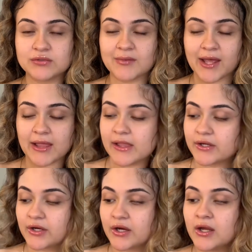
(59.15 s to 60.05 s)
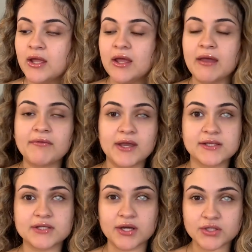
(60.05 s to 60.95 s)
my eyeliner if you
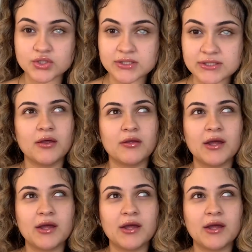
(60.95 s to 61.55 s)
guys are interested.